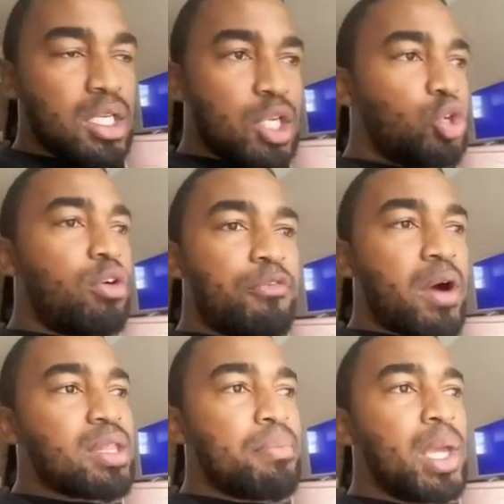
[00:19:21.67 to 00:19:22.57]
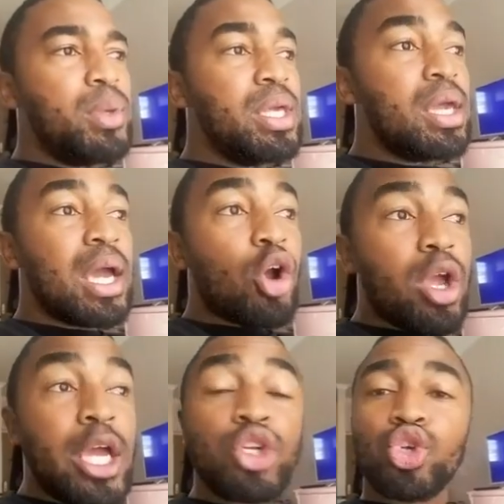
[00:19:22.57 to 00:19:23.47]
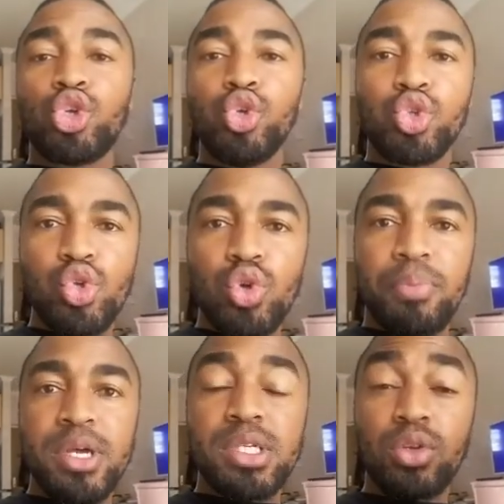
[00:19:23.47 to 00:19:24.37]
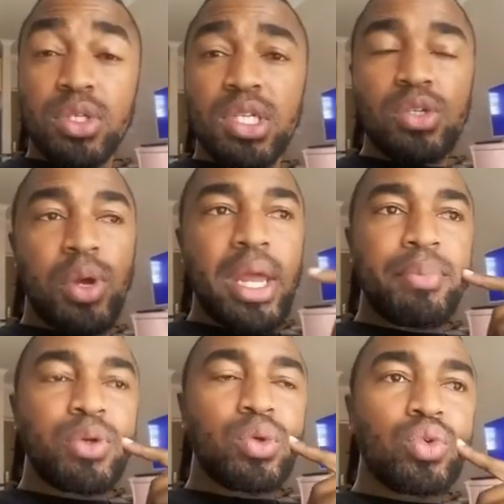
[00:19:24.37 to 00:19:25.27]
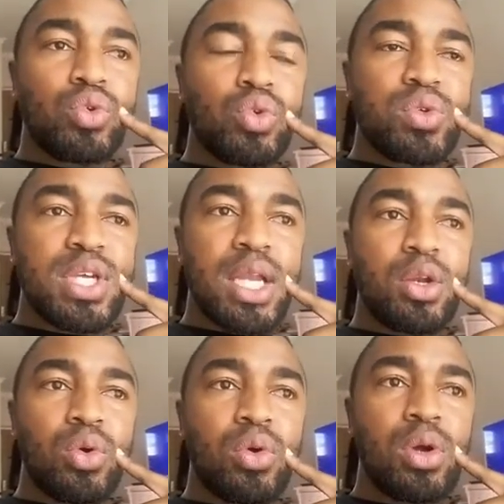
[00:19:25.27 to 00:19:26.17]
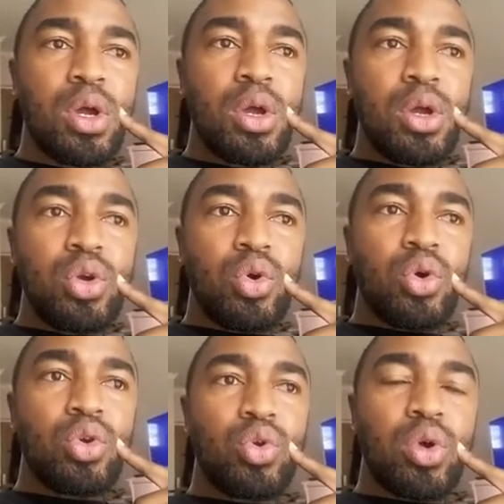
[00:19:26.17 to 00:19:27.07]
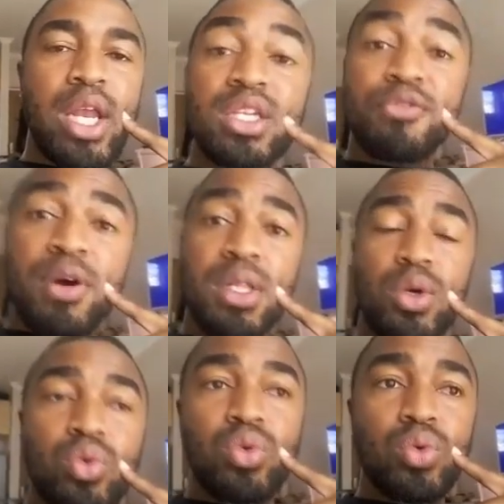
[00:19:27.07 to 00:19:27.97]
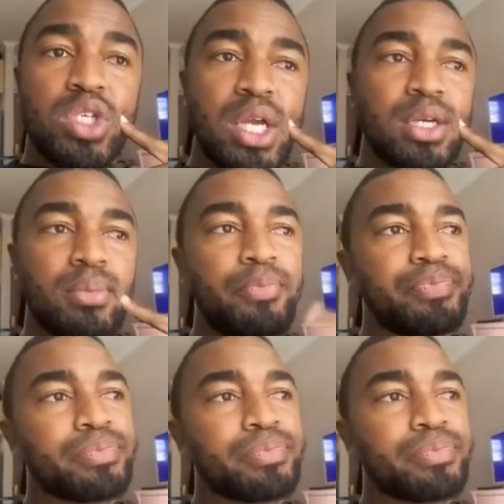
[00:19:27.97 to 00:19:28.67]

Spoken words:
Did your father maybe introduce you to a person? Because this is what happened with Tutuzani, you know, no, and his father, Jacob.